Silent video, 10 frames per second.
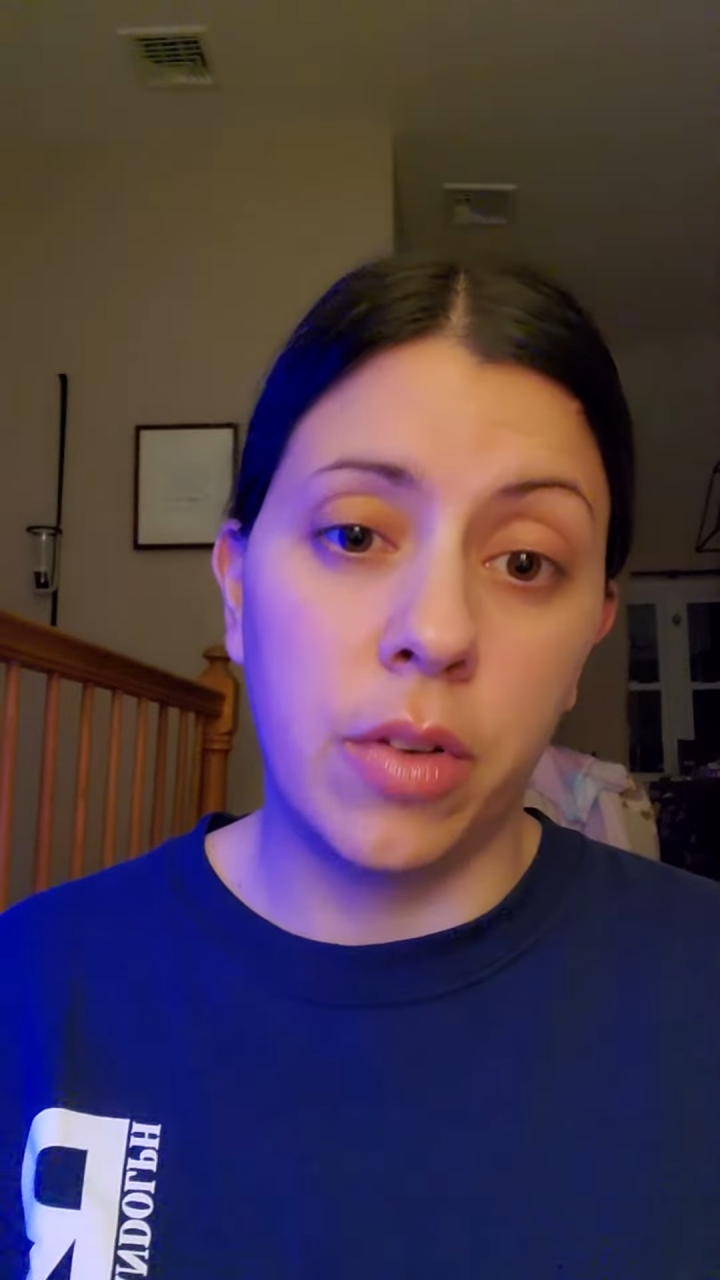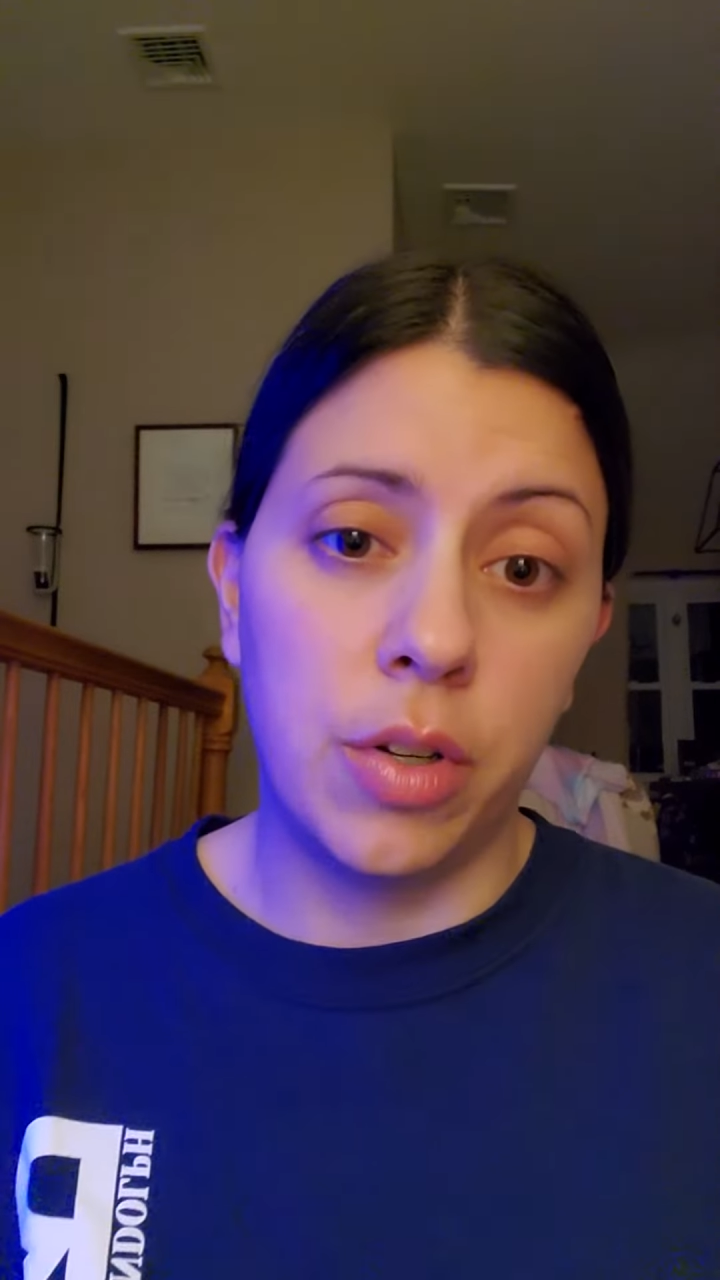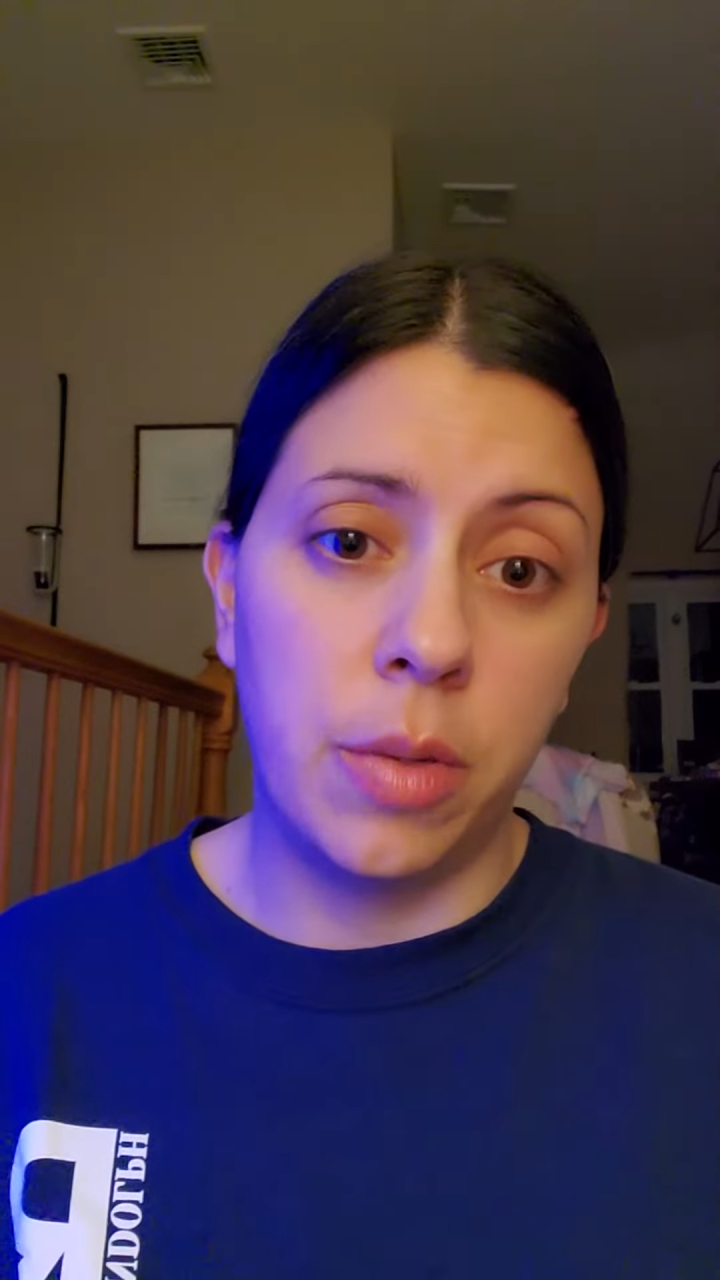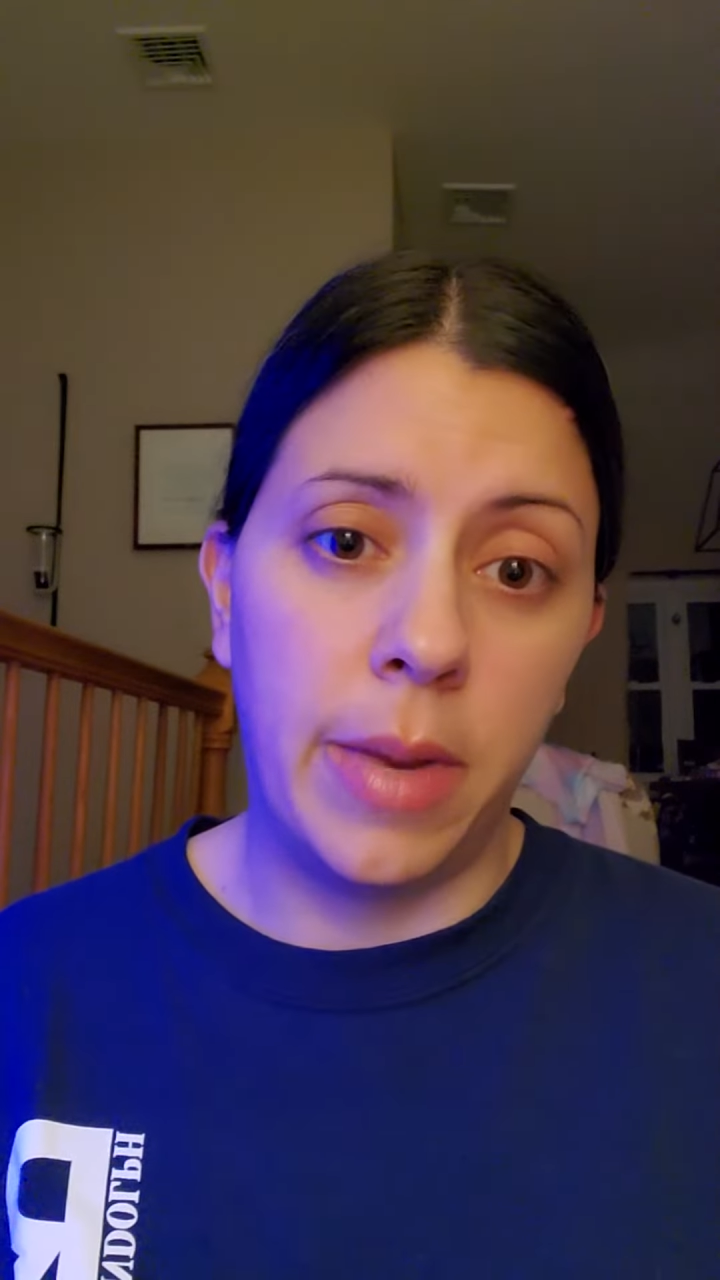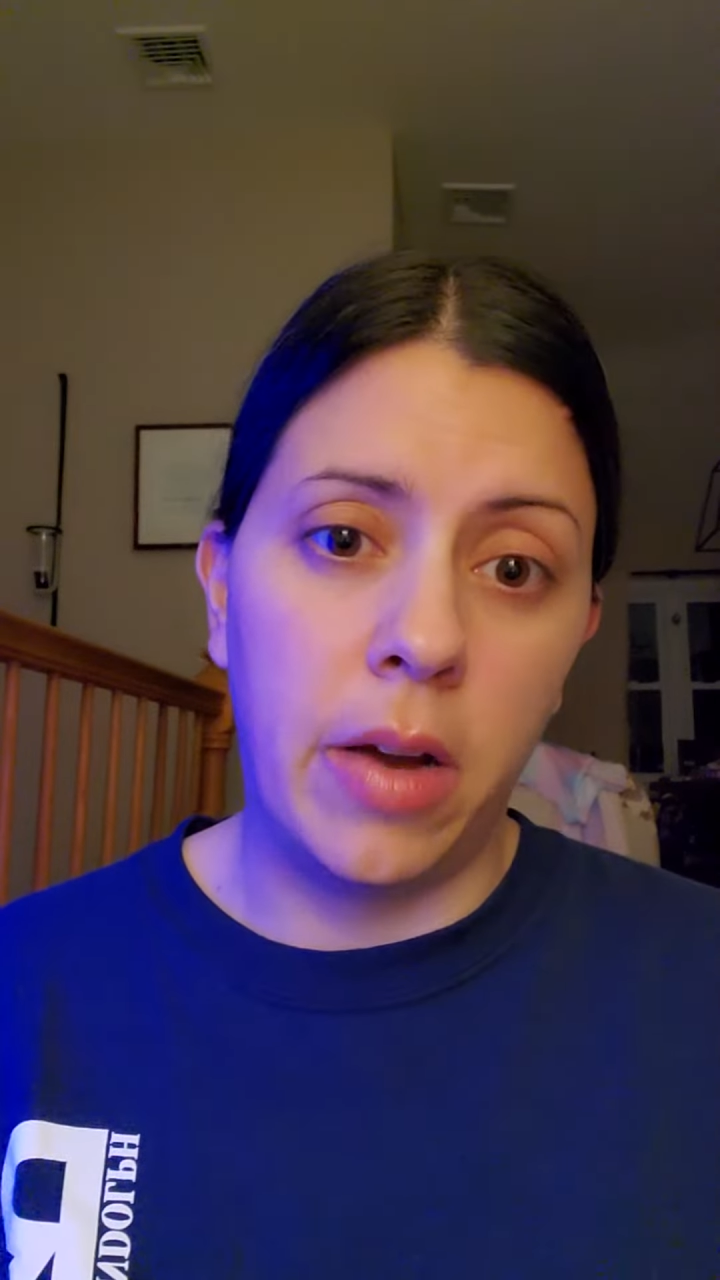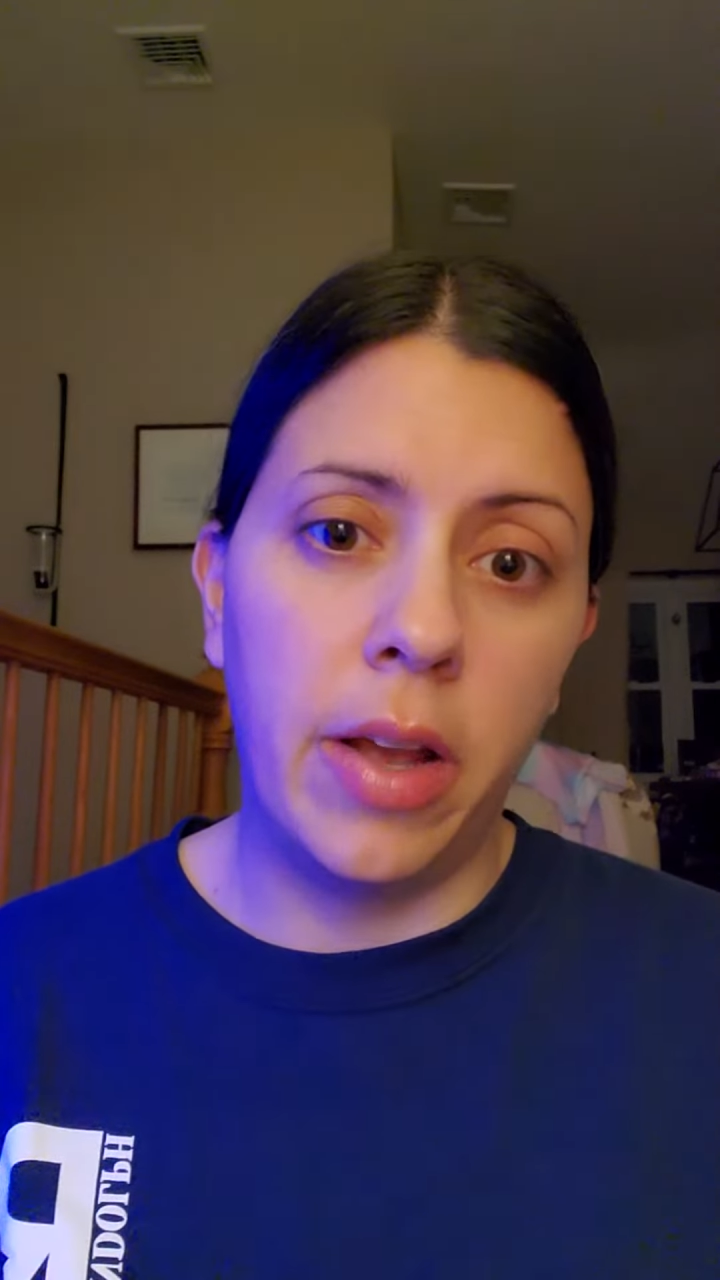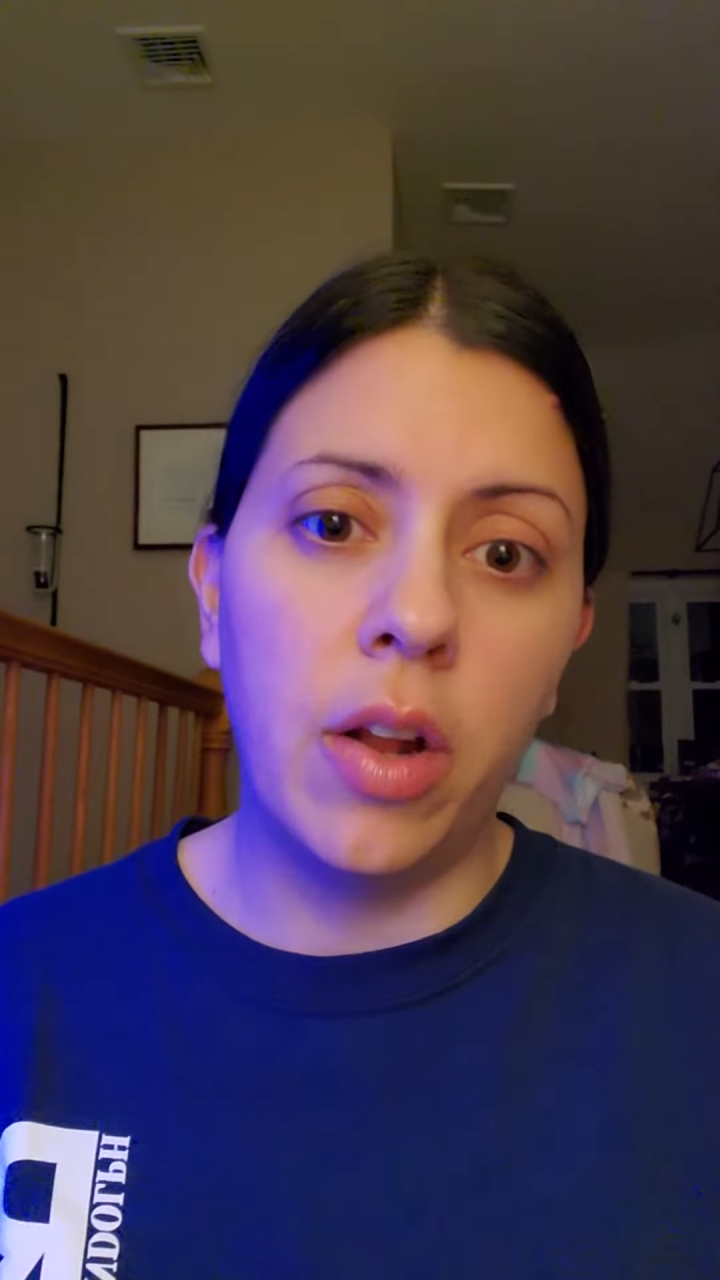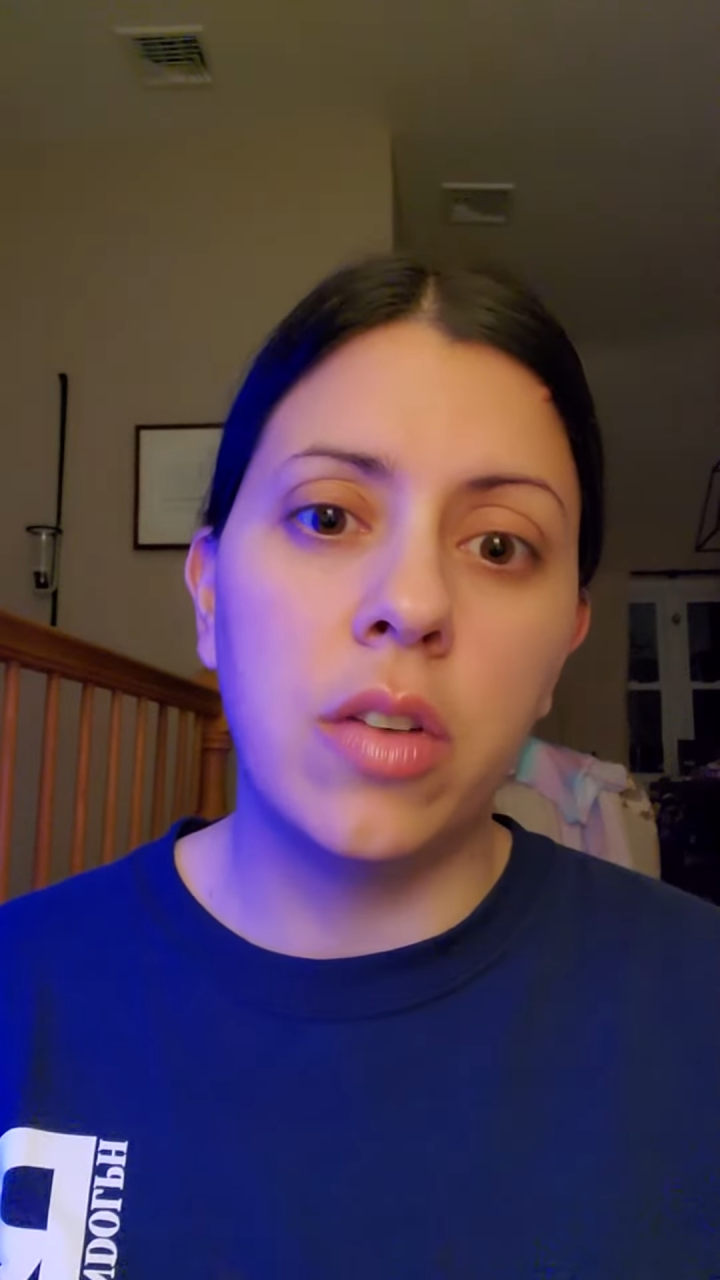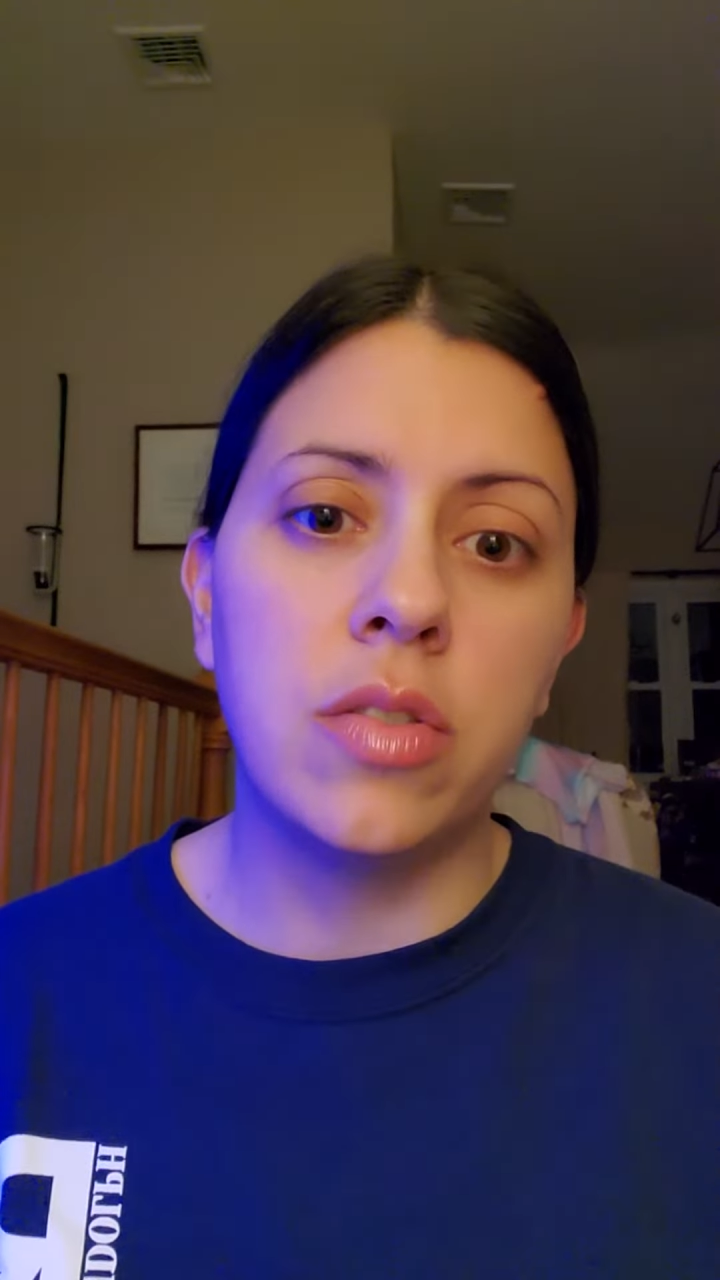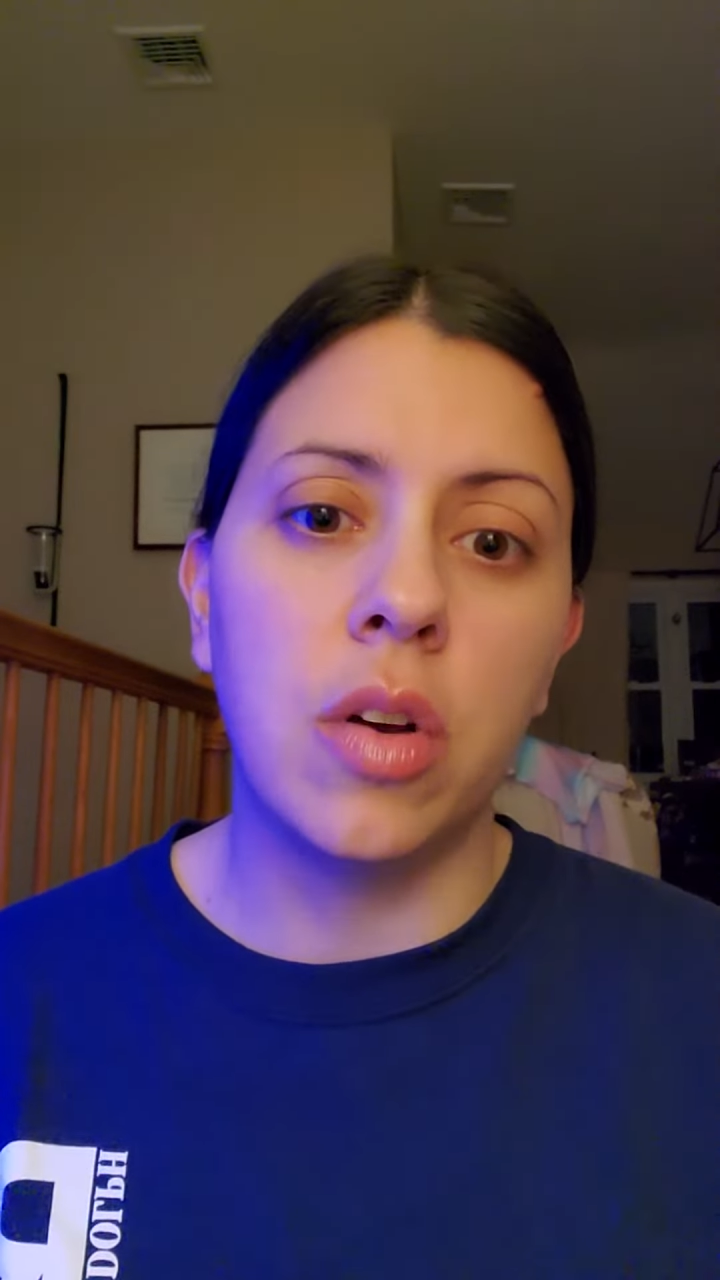learned about and
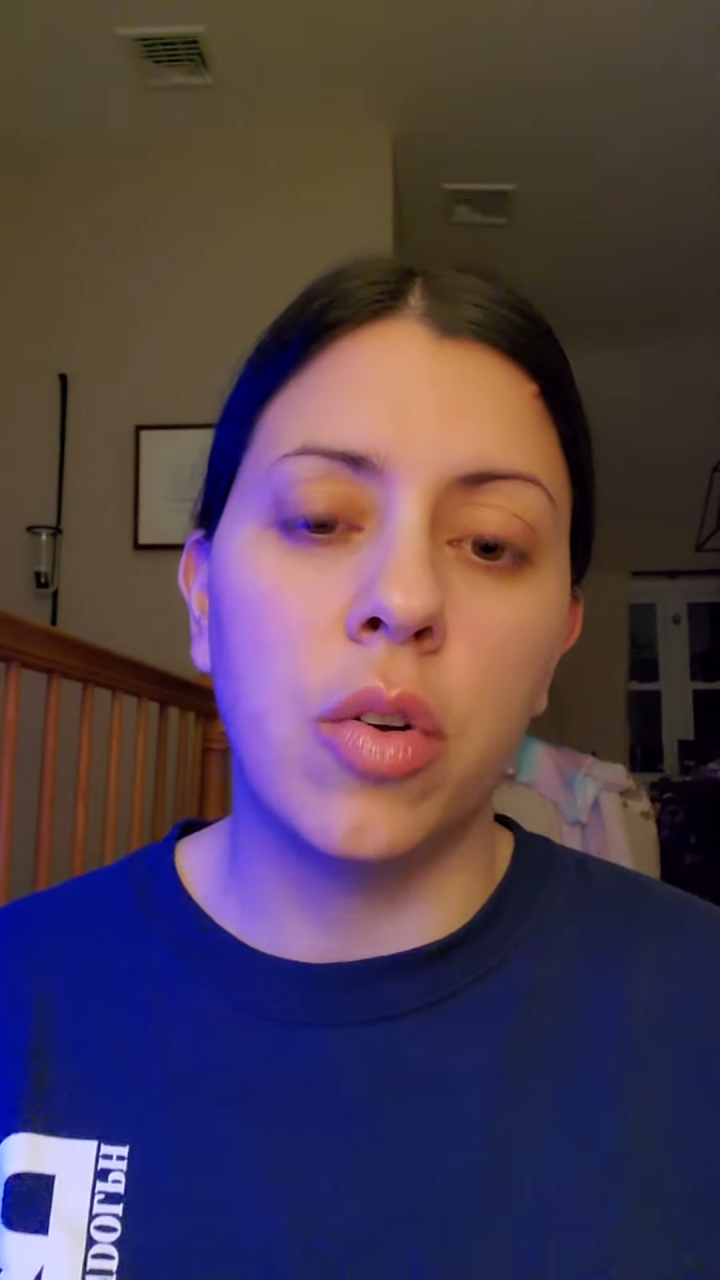also